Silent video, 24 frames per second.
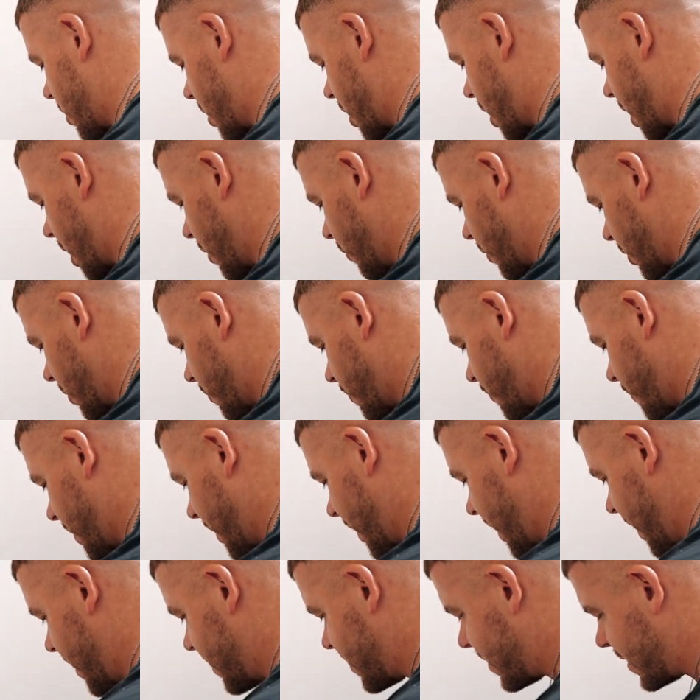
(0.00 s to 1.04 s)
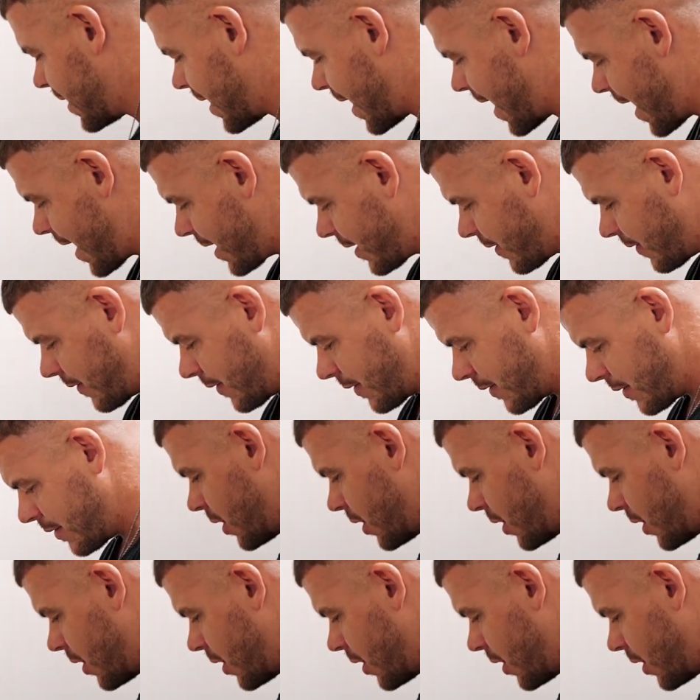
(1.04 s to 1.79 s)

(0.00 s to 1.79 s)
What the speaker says: I will place that